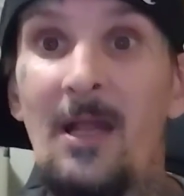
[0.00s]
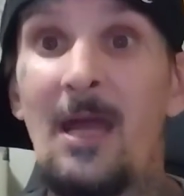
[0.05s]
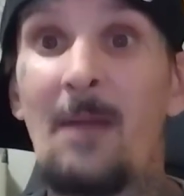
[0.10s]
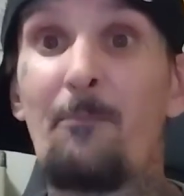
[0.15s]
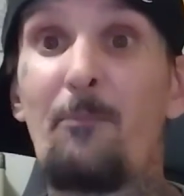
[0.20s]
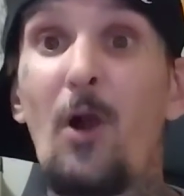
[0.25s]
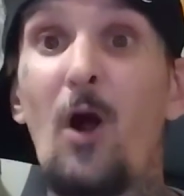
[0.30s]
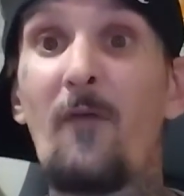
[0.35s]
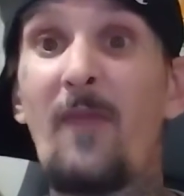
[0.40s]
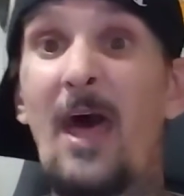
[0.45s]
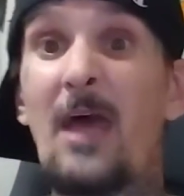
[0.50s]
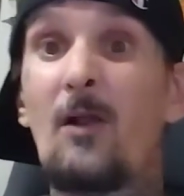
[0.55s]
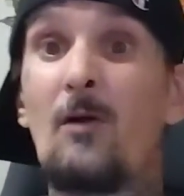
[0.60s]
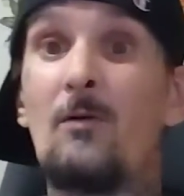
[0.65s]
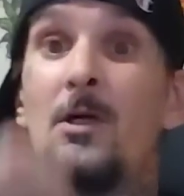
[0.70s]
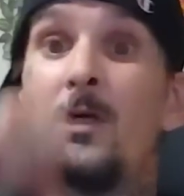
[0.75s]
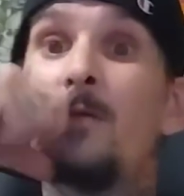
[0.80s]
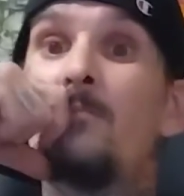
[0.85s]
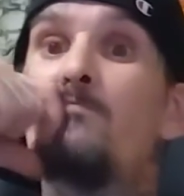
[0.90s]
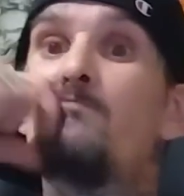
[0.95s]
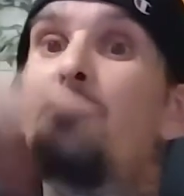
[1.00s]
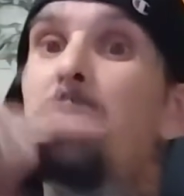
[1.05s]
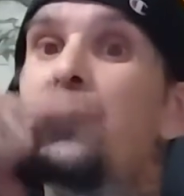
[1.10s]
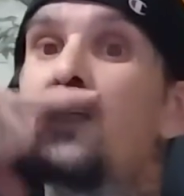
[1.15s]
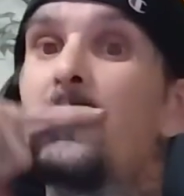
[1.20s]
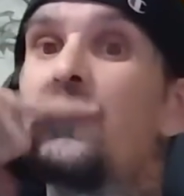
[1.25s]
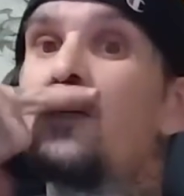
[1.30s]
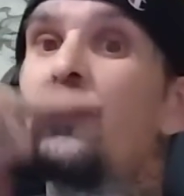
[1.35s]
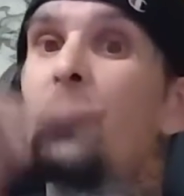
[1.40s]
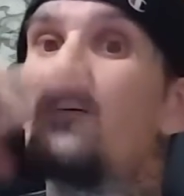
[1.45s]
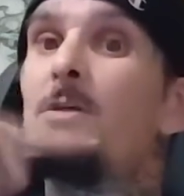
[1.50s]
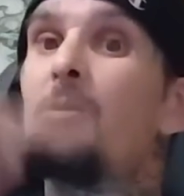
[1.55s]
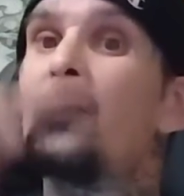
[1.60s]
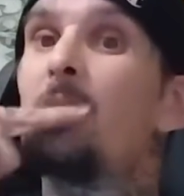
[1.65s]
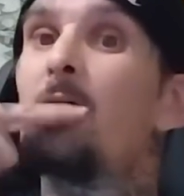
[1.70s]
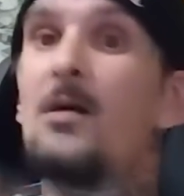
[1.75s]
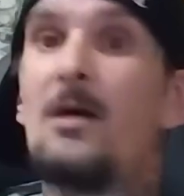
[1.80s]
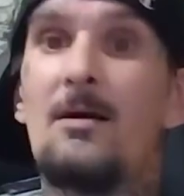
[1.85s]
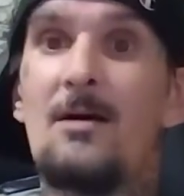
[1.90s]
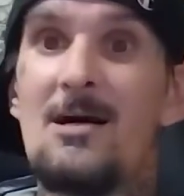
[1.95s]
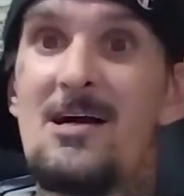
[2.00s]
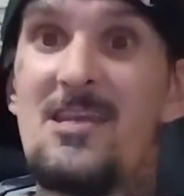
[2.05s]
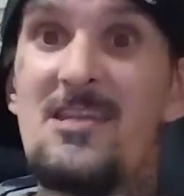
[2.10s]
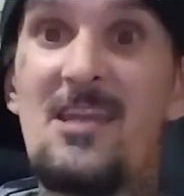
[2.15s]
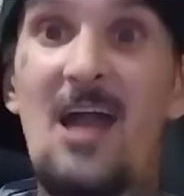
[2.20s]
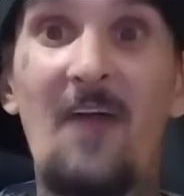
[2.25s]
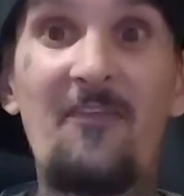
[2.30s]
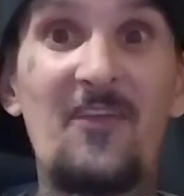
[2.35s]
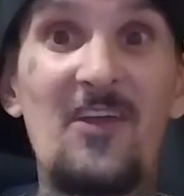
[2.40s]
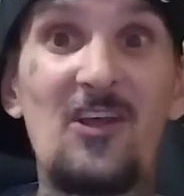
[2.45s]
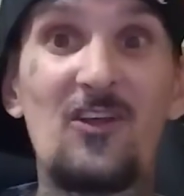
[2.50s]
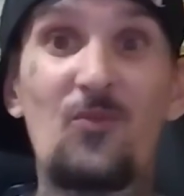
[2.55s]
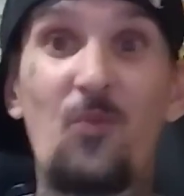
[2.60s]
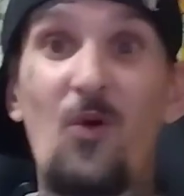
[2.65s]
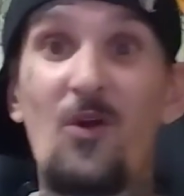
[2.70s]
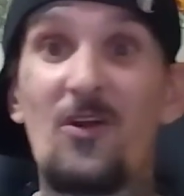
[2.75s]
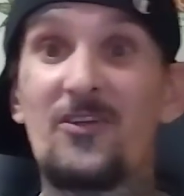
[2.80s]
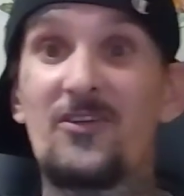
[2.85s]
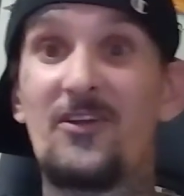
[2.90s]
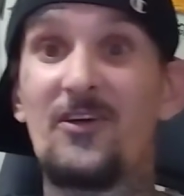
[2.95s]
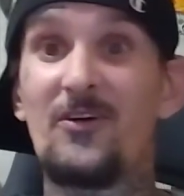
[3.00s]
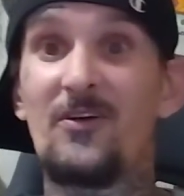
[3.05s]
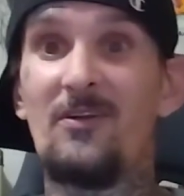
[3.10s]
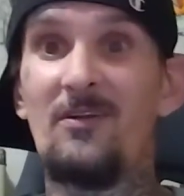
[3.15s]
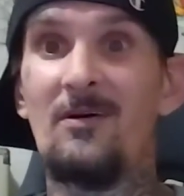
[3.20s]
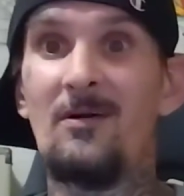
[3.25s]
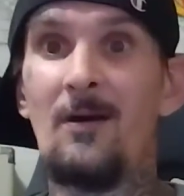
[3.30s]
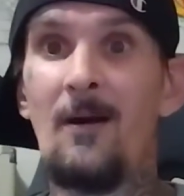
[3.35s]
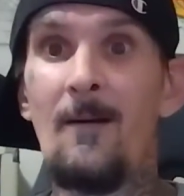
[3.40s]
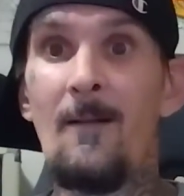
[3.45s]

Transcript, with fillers: And bro, that'll... Blah, blah, blah, nothing is worse, dude.